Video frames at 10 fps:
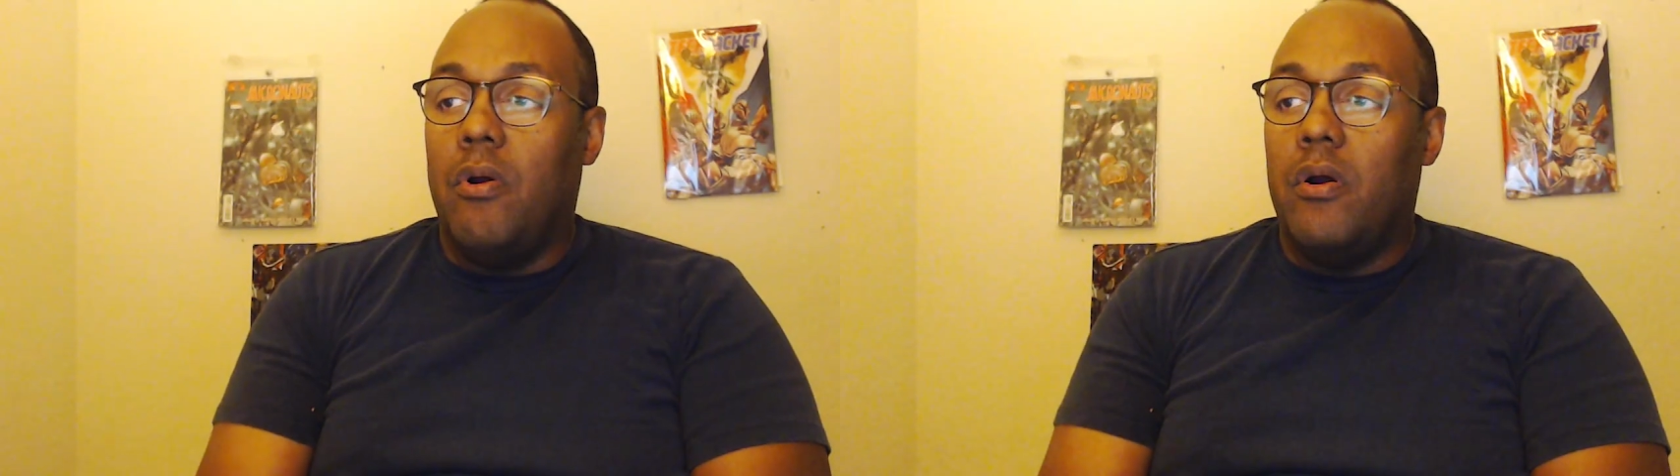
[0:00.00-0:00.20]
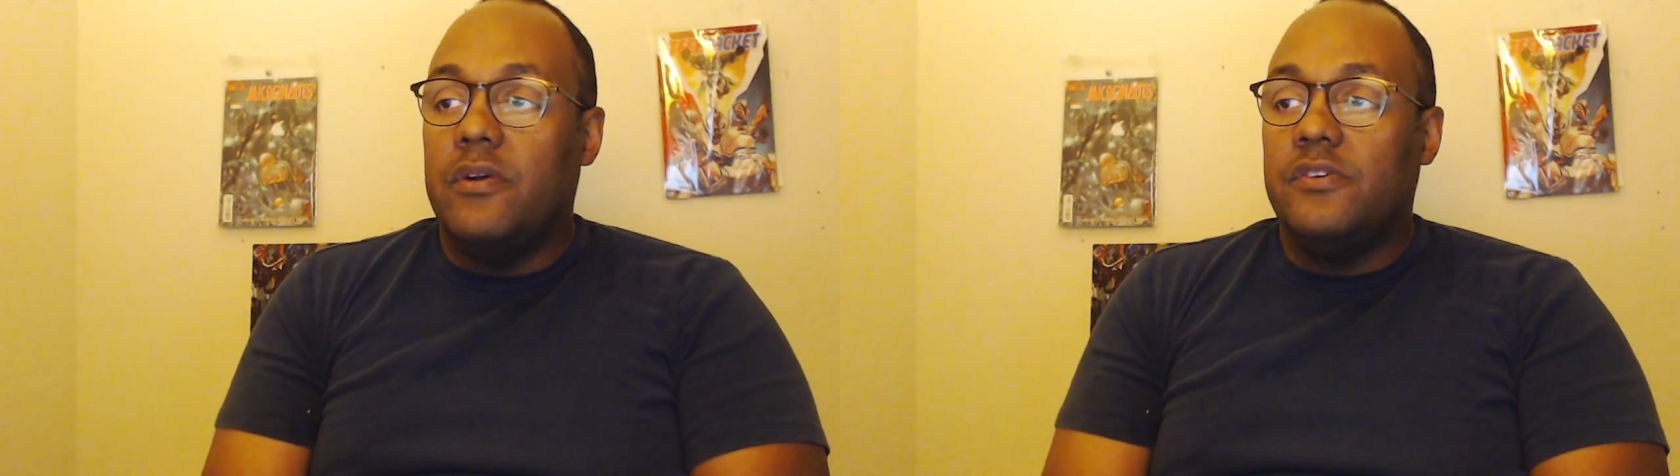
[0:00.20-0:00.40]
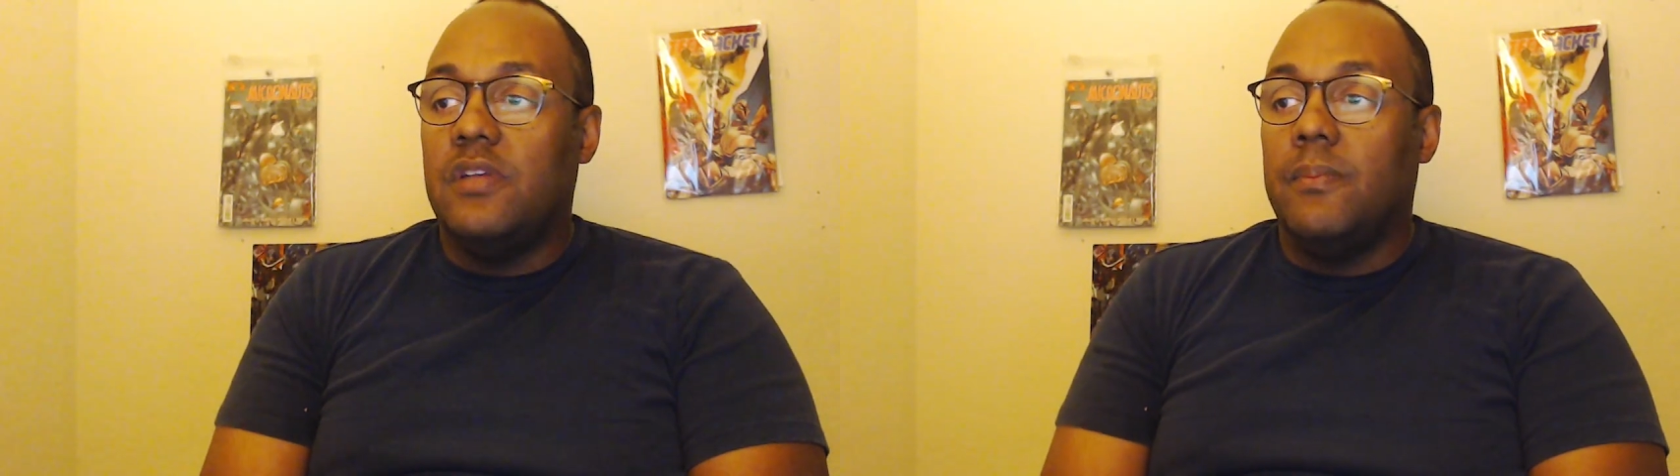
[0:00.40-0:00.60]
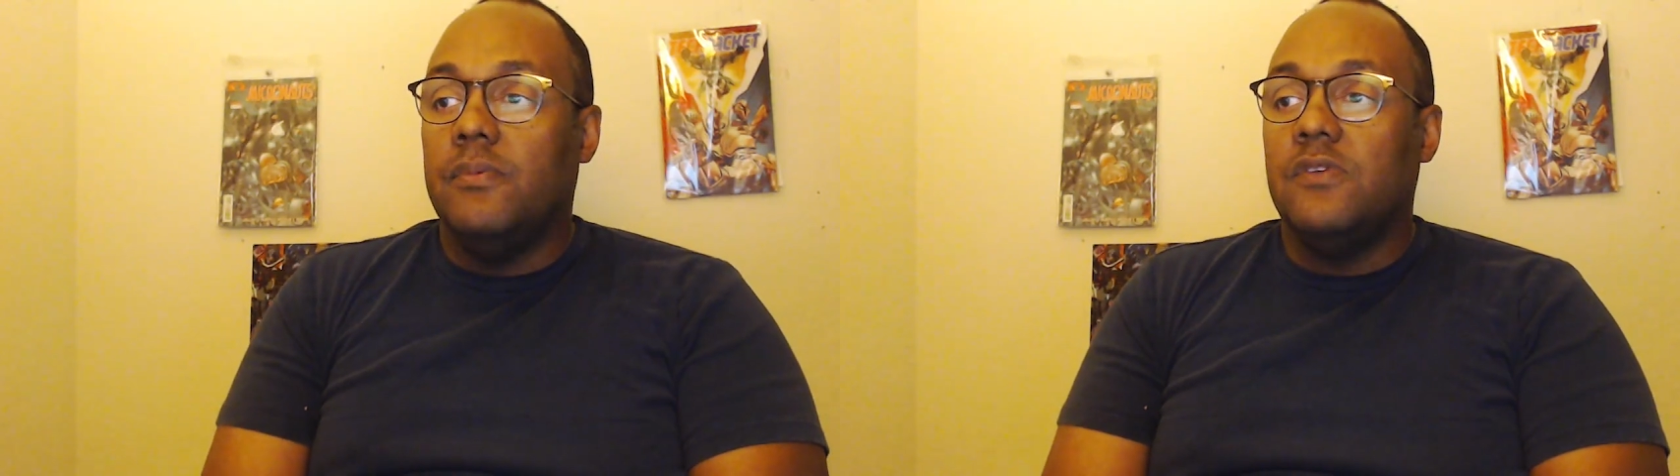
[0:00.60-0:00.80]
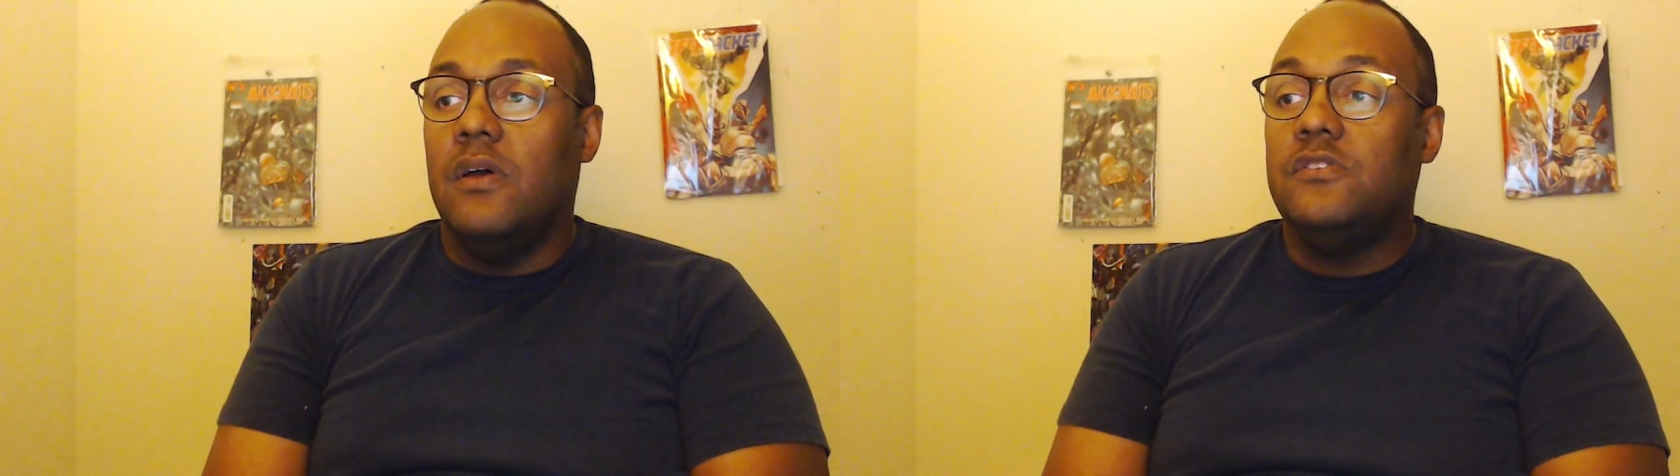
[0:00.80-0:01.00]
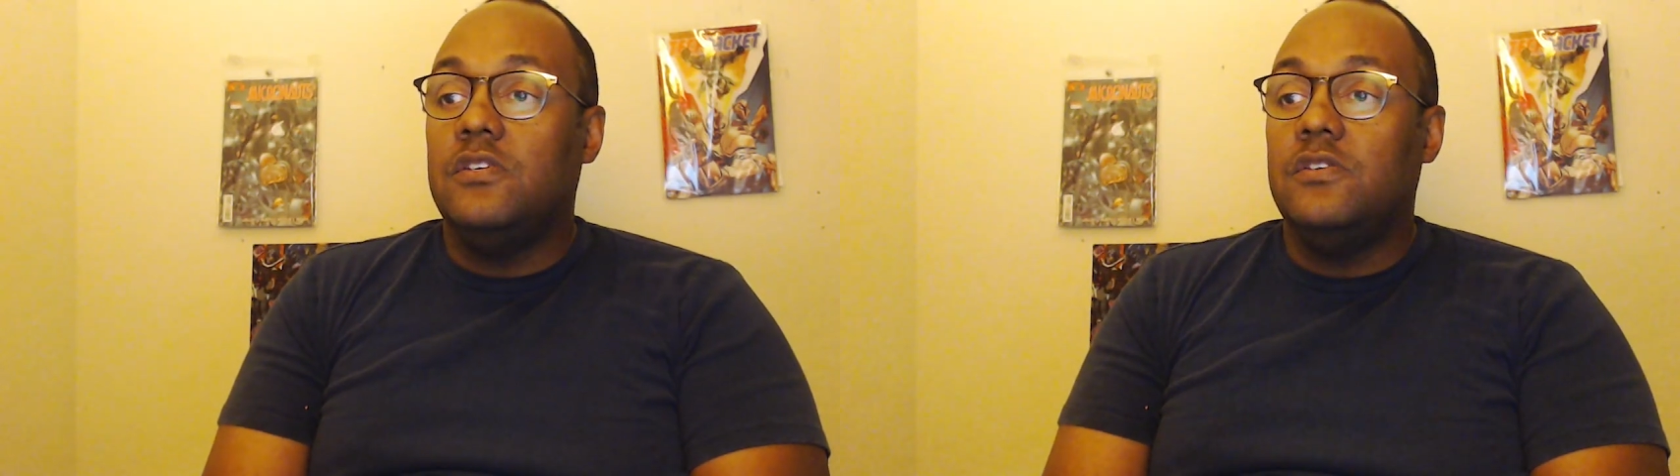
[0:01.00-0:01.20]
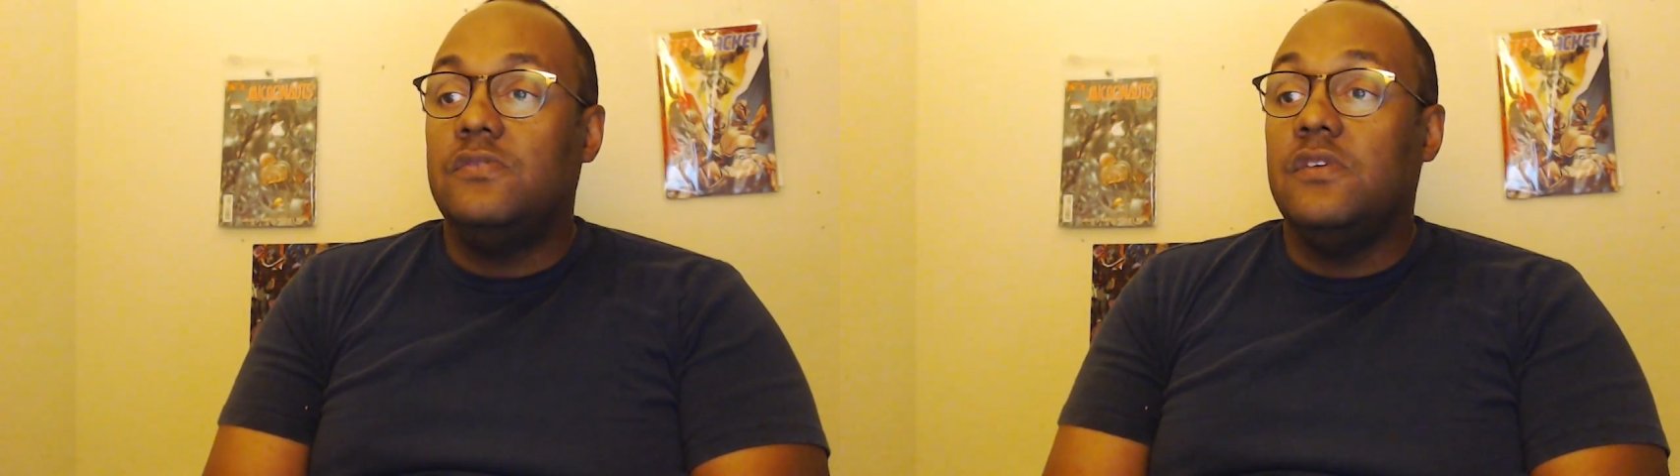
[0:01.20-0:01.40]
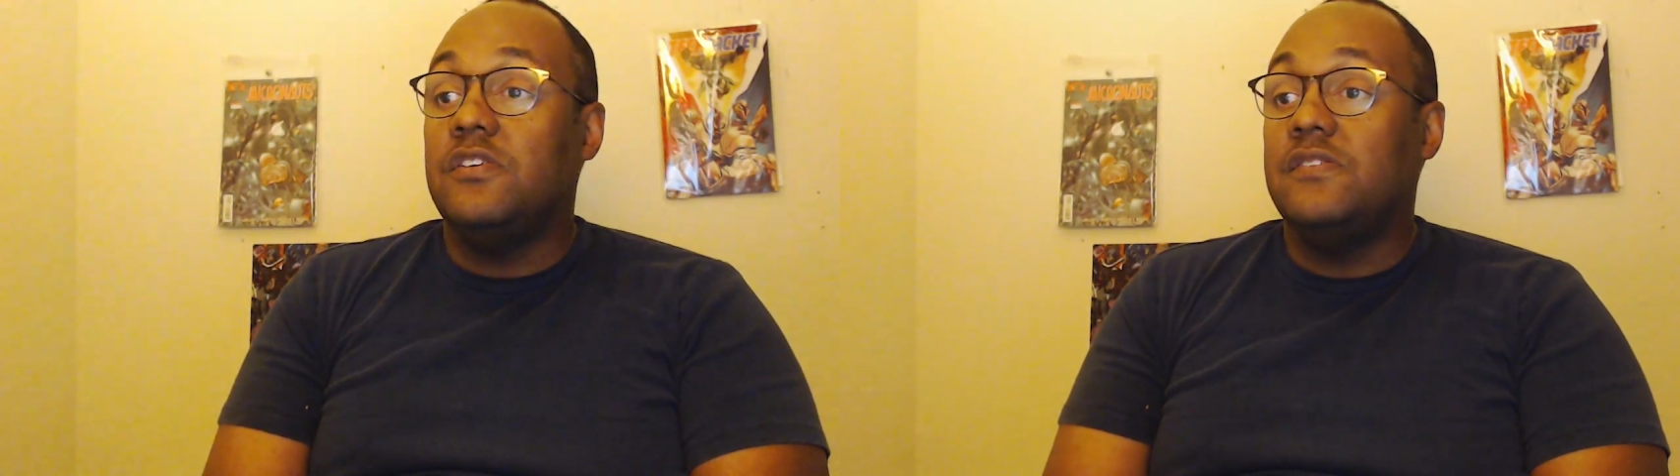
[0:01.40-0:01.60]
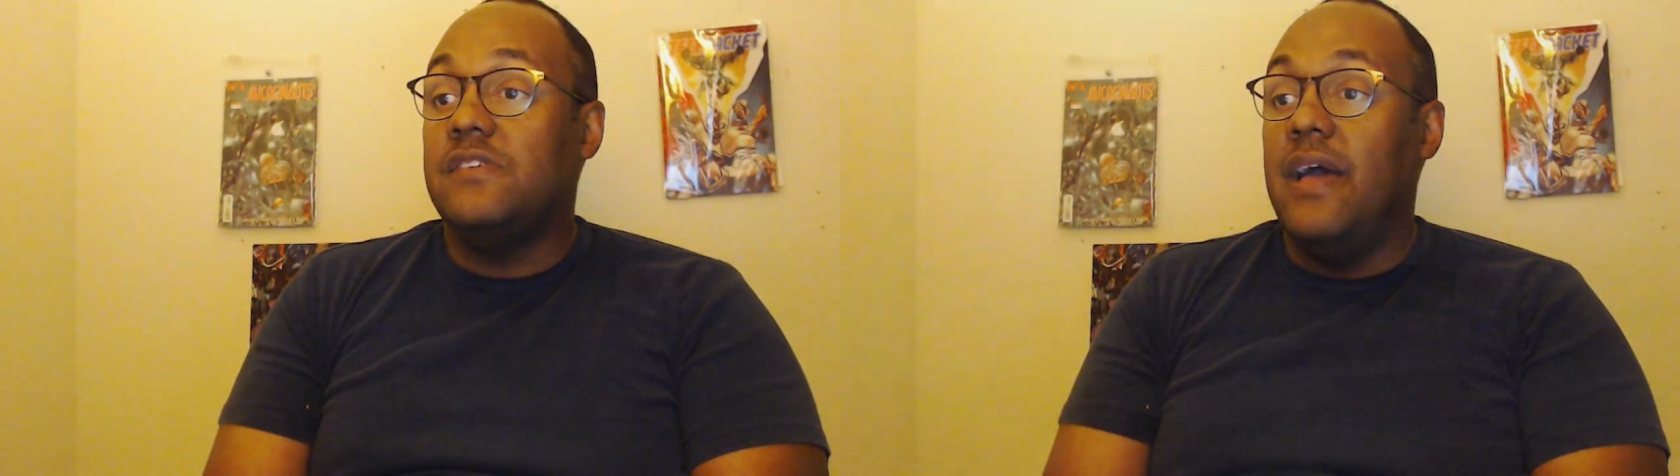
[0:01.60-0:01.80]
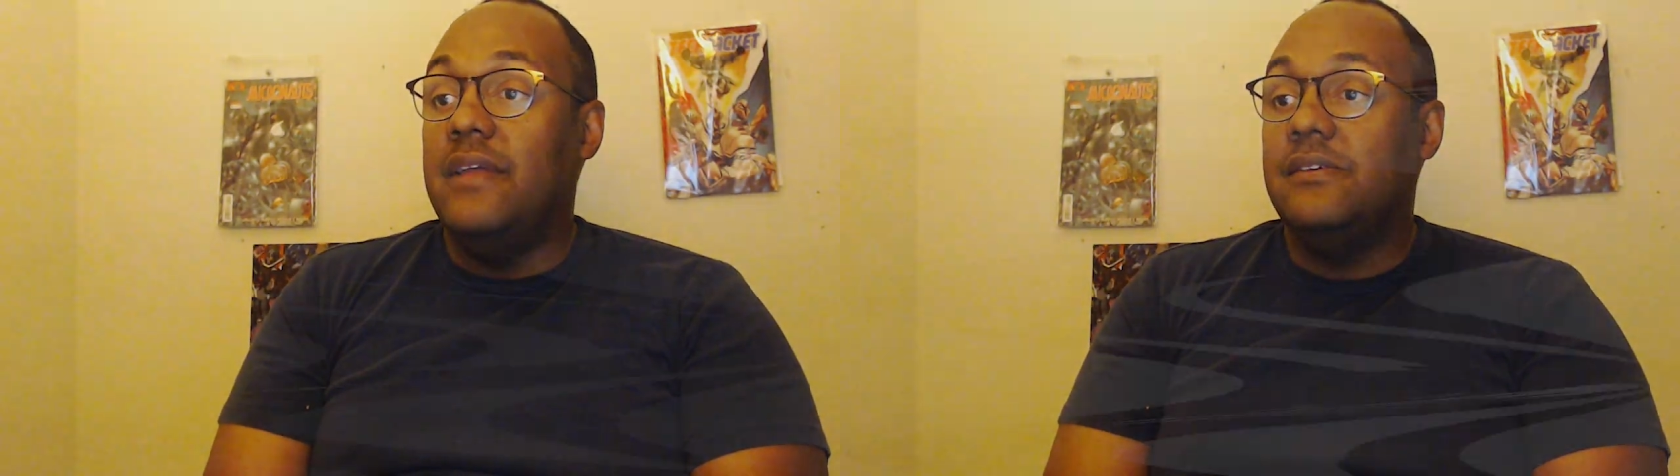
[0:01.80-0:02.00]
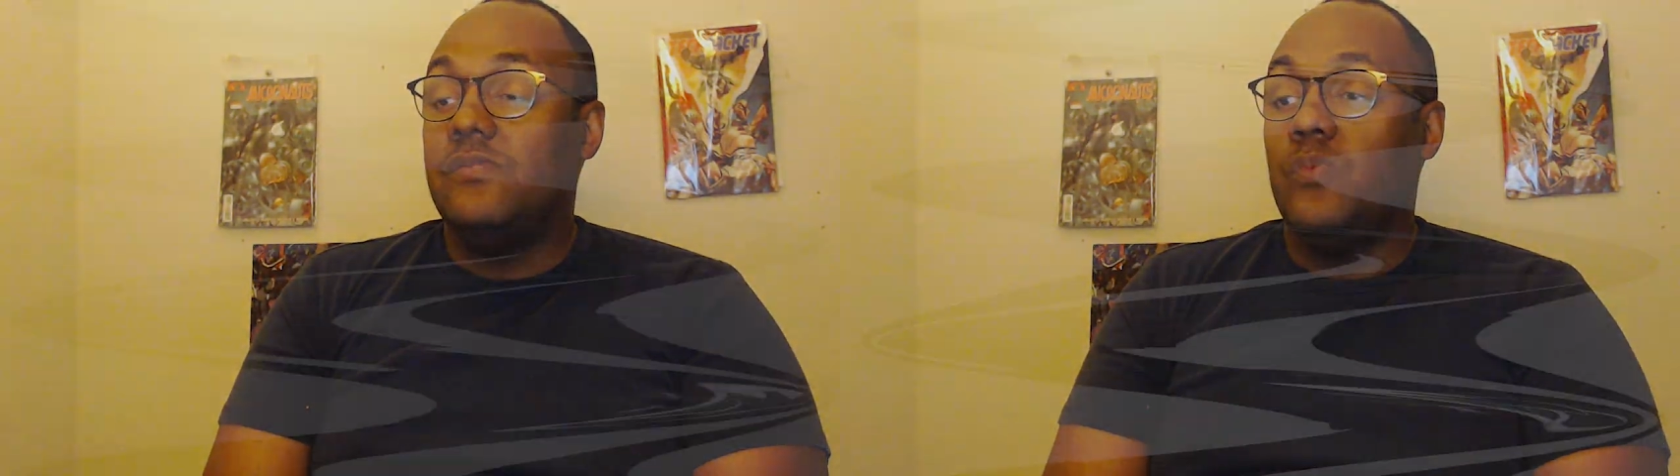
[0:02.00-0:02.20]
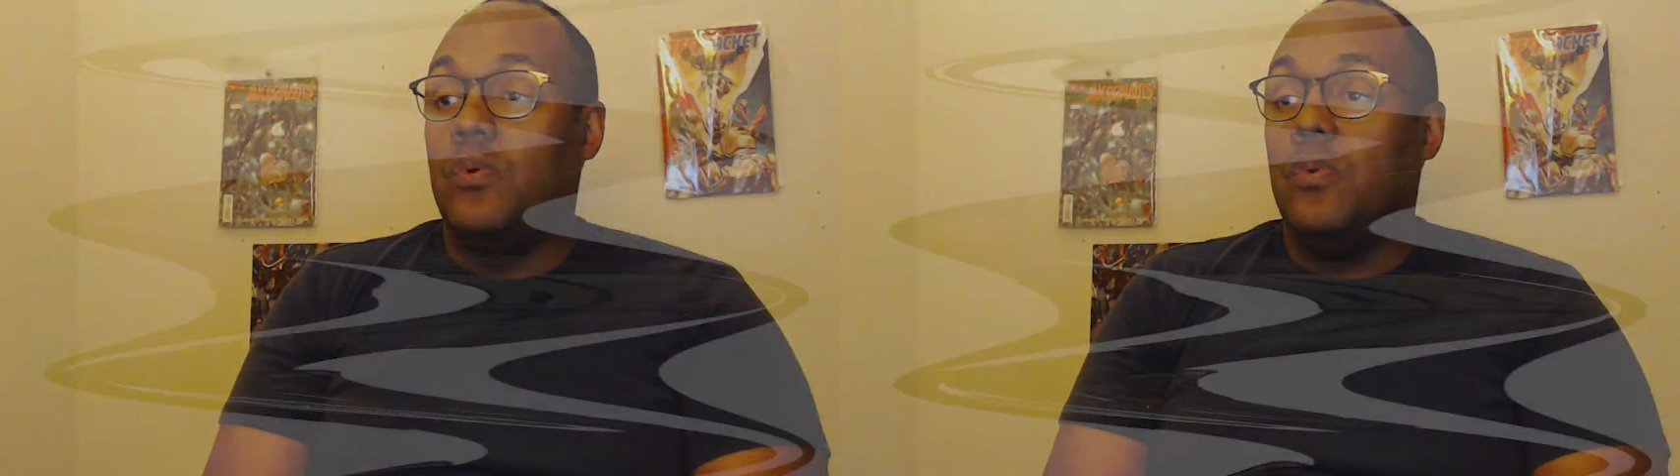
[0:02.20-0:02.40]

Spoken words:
stumbles onto such a scientist worthy